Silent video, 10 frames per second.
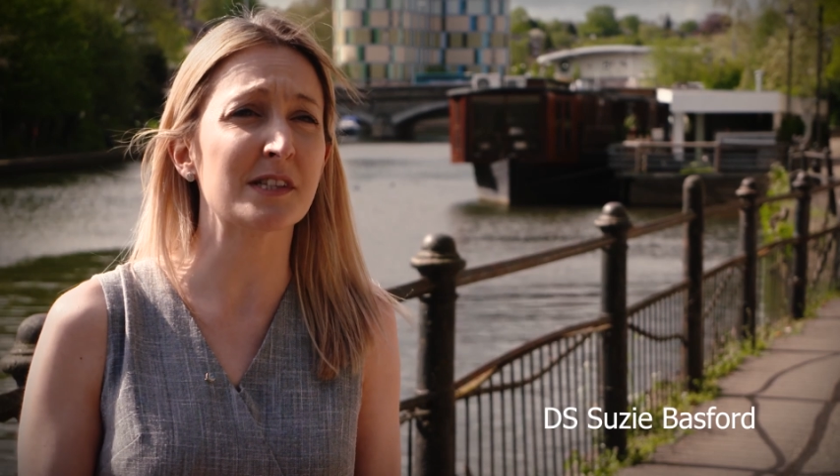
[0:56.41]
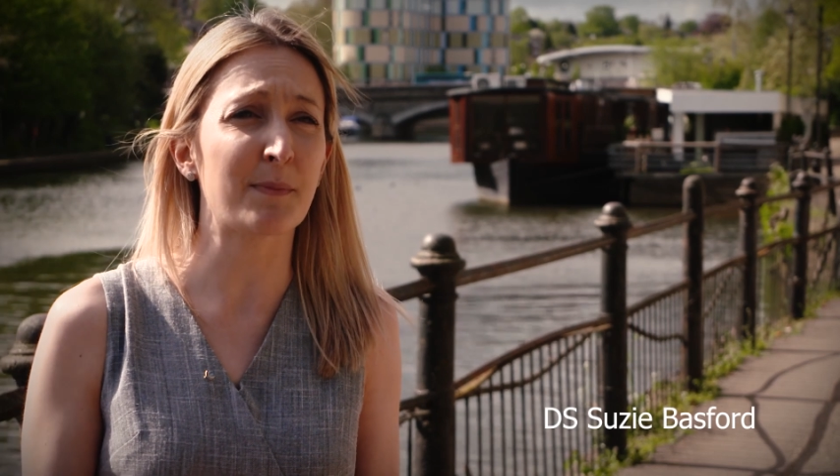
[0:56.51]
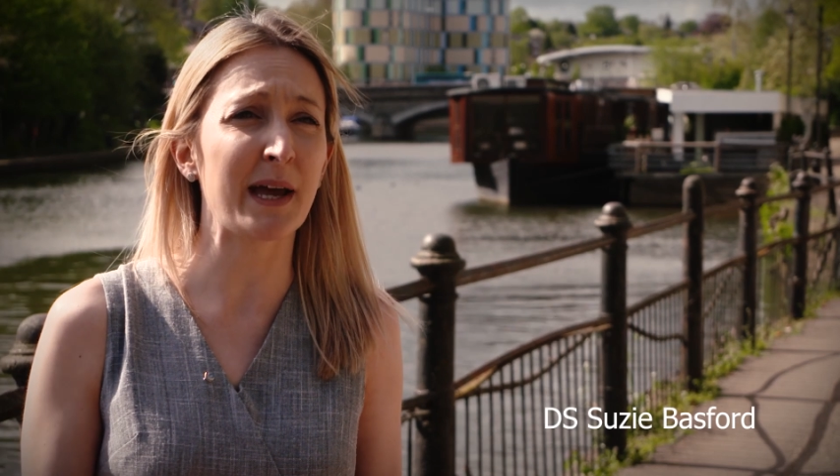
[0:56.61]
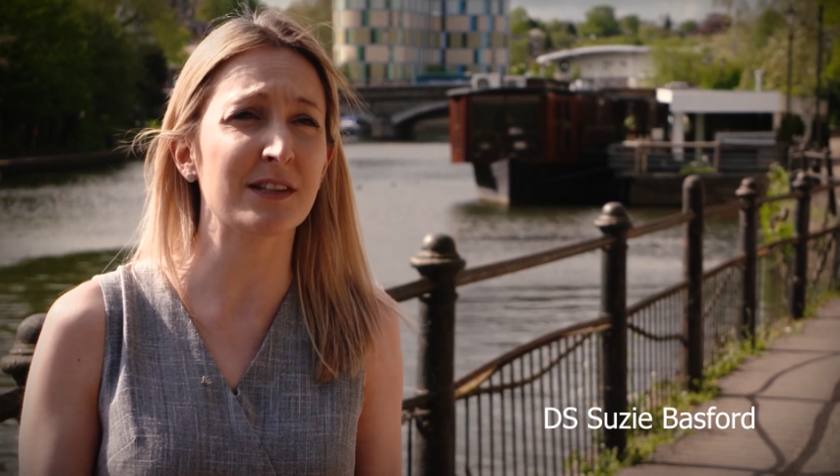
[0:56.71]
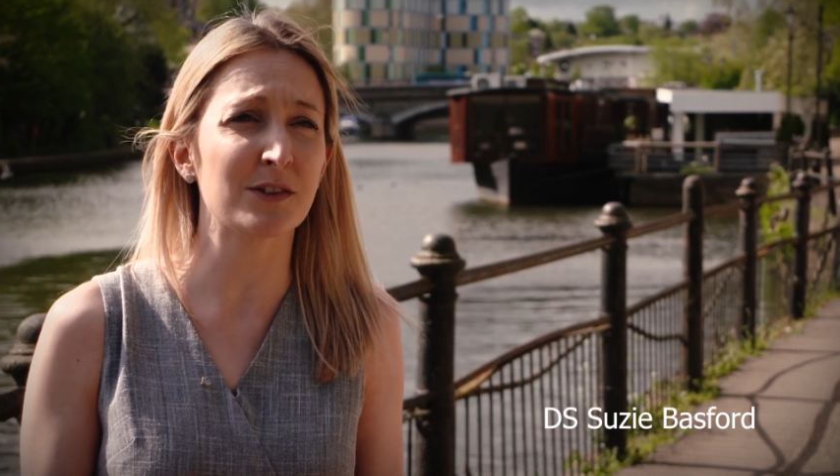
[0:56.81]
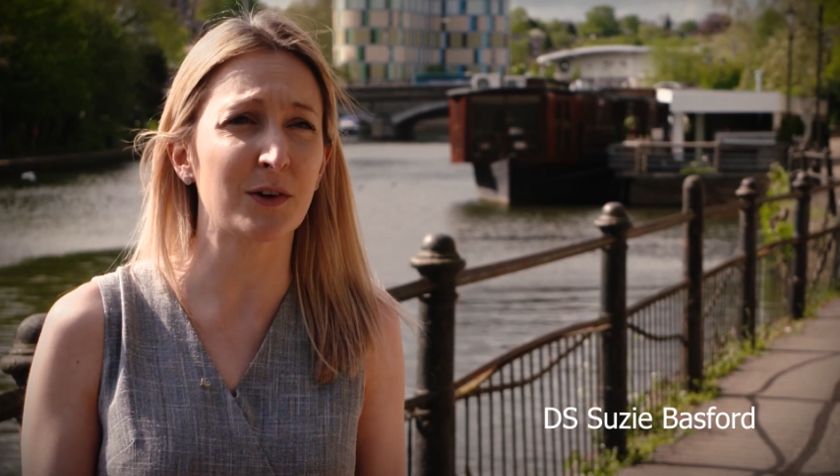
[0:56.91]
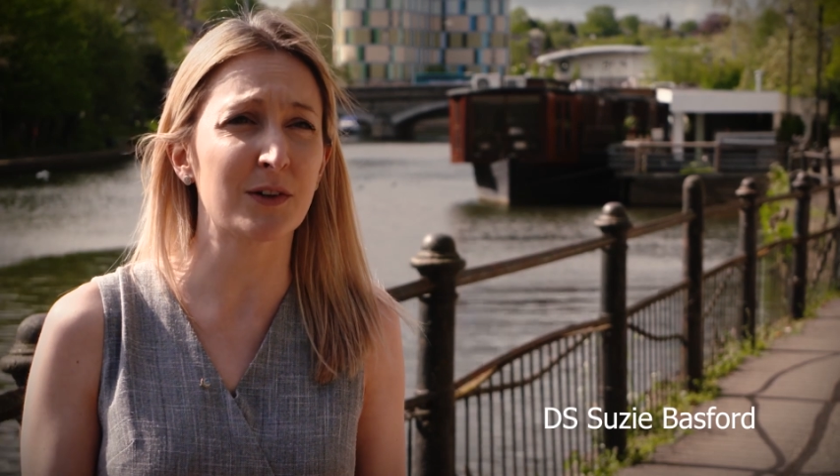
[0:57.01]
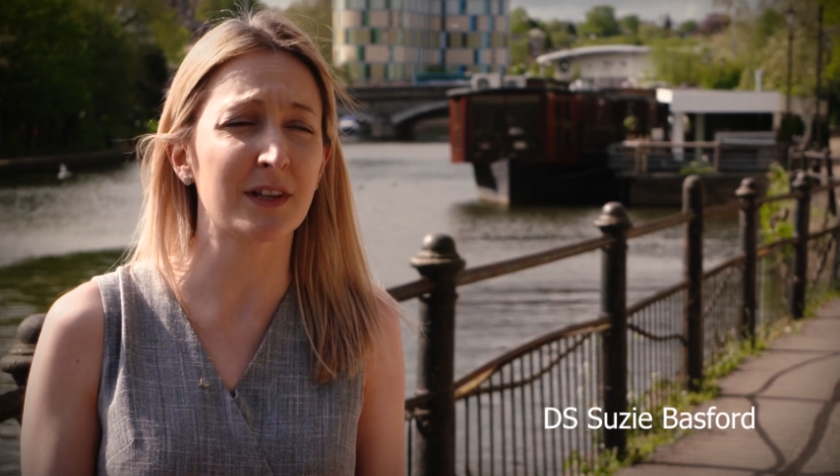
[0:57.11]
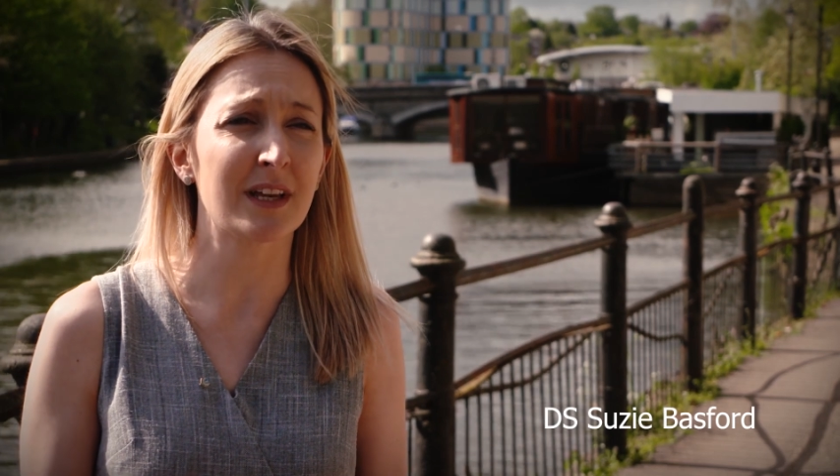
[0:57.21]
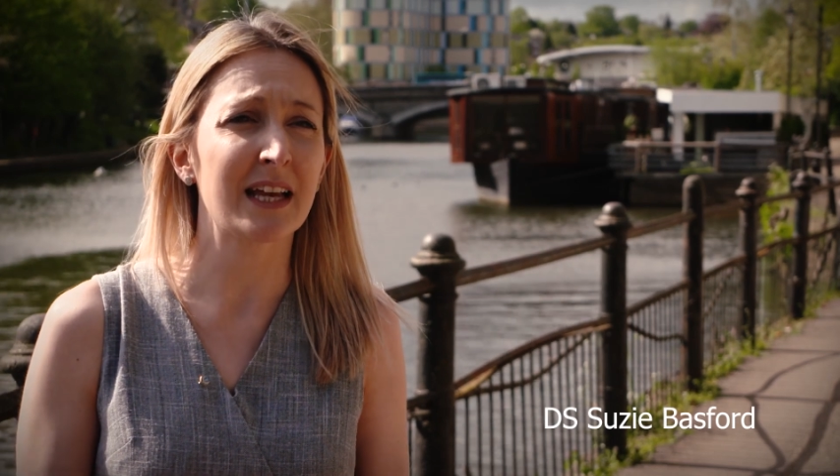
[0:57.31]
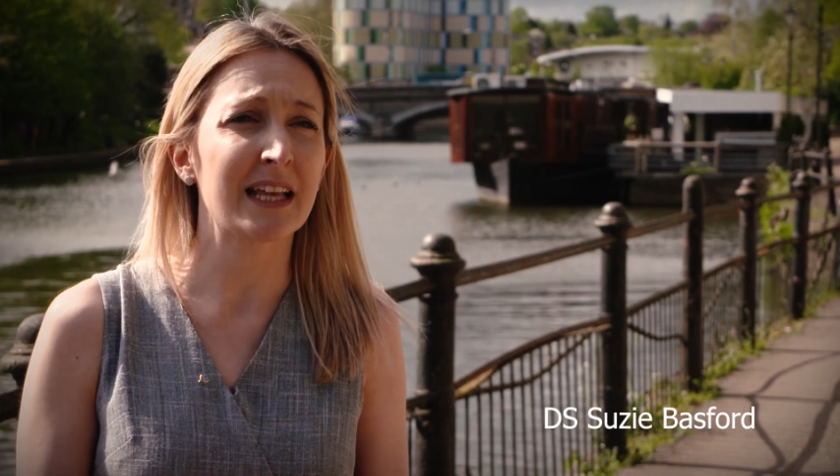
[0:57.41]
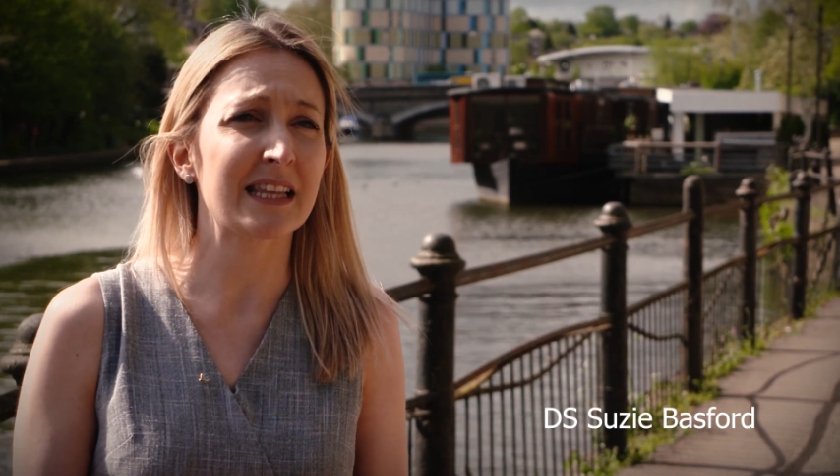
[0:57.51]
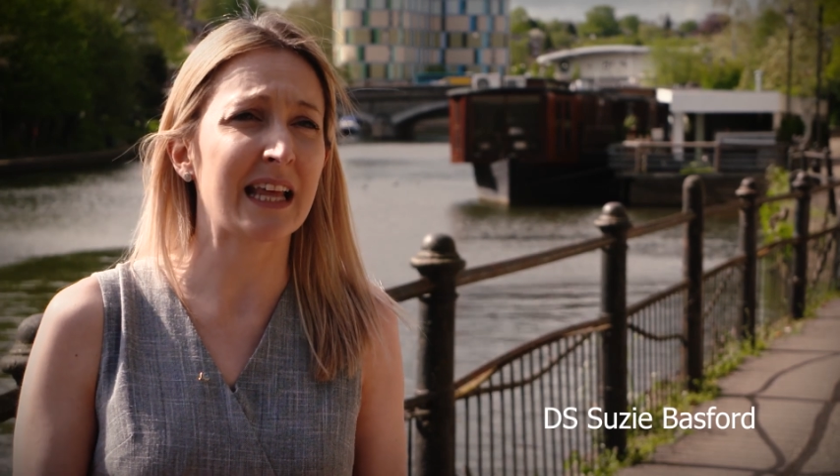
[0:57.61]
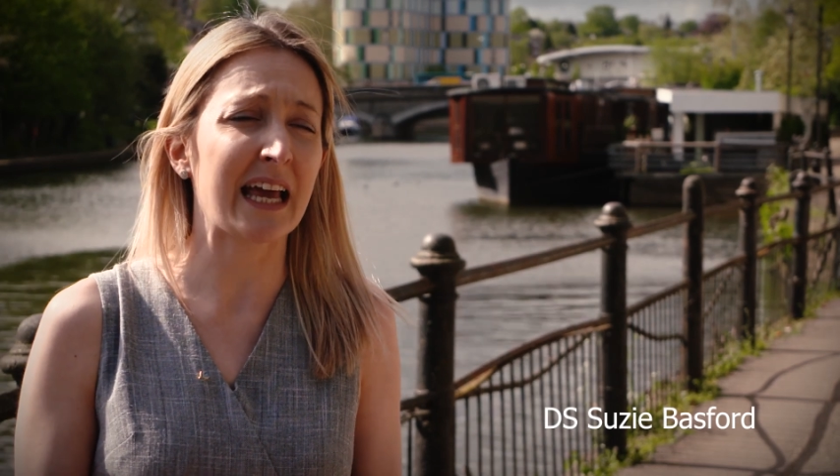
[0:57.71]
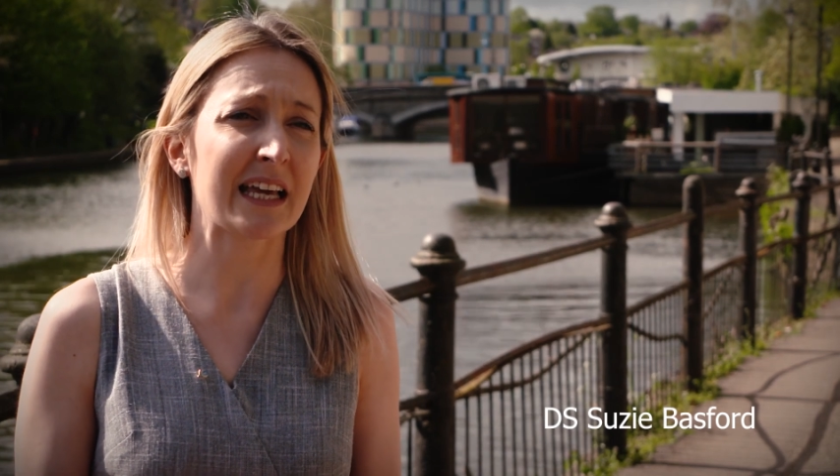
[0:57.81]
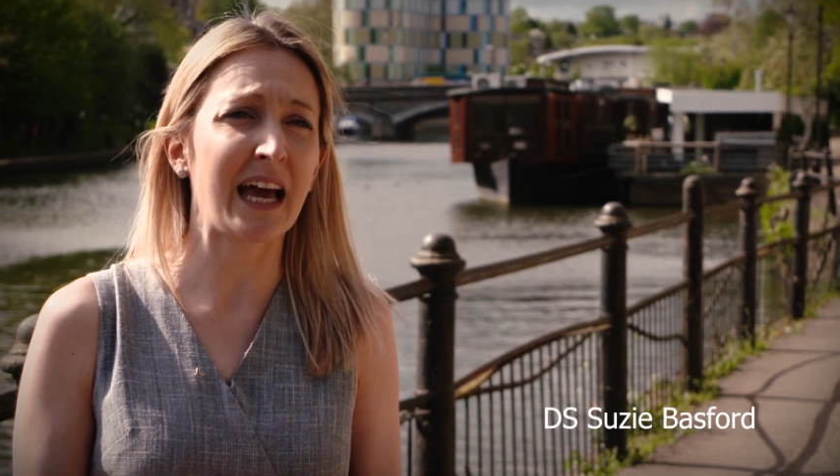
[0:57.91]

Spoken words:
depend on, that